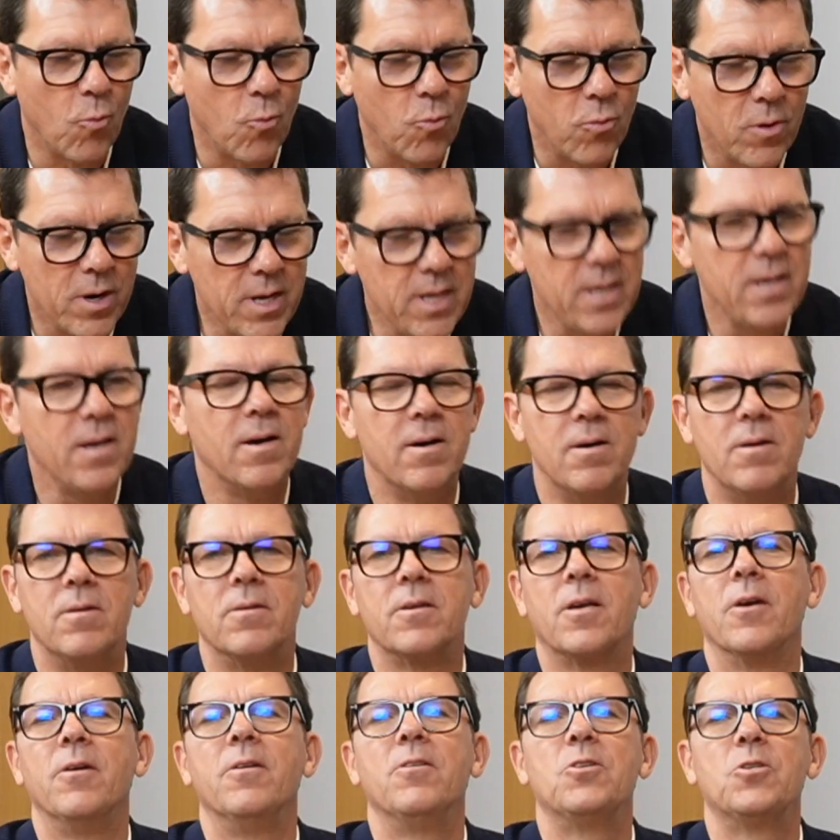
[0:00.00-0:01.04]
we are
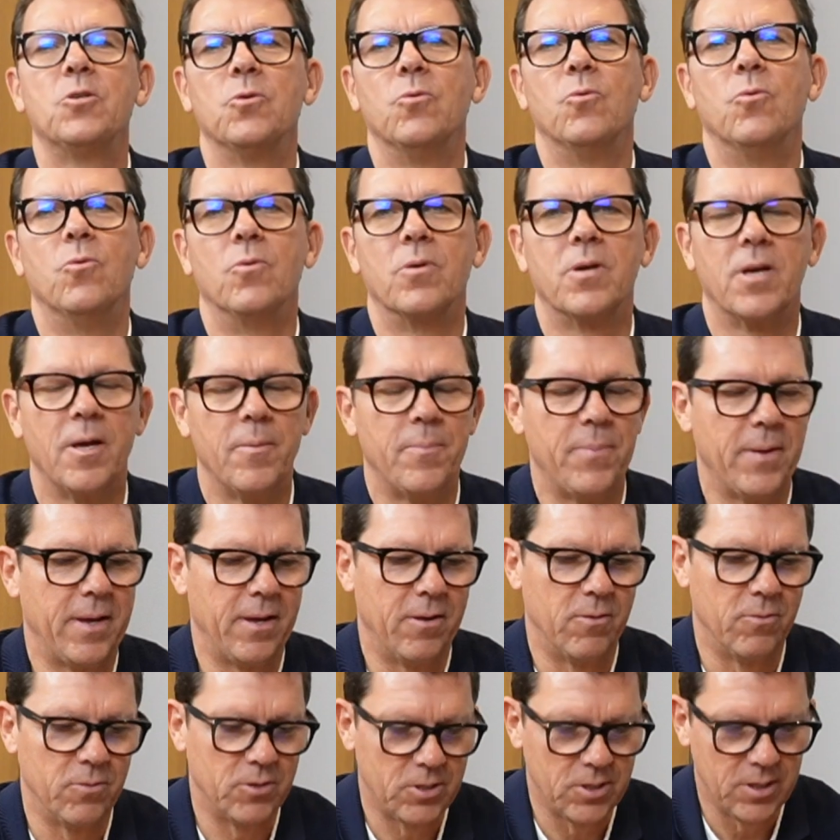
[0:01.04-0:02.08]
going to talk
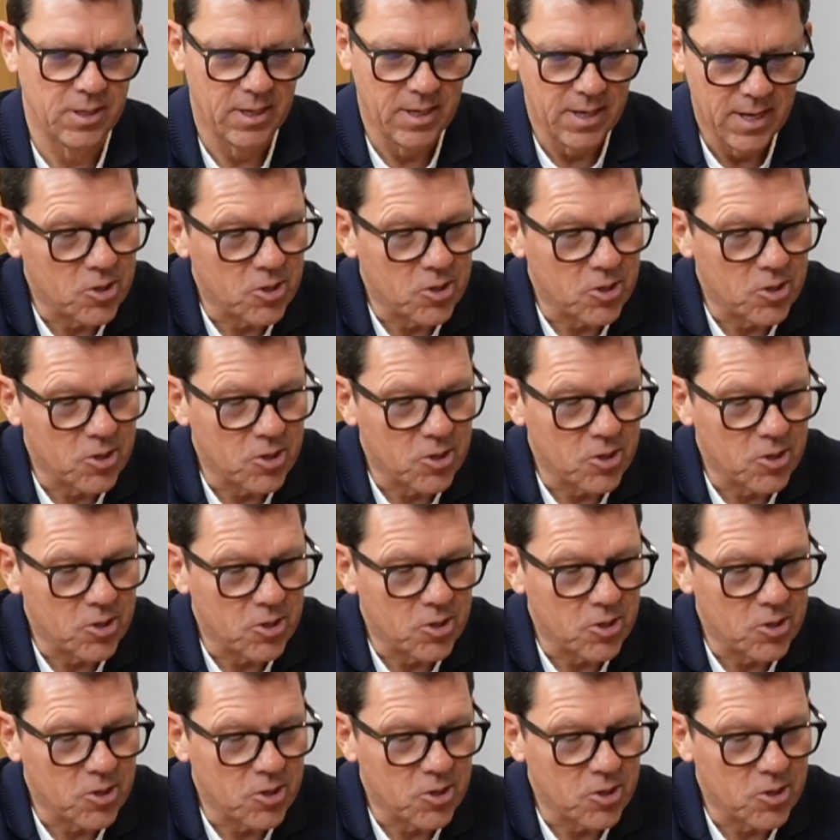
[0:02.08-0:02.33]
about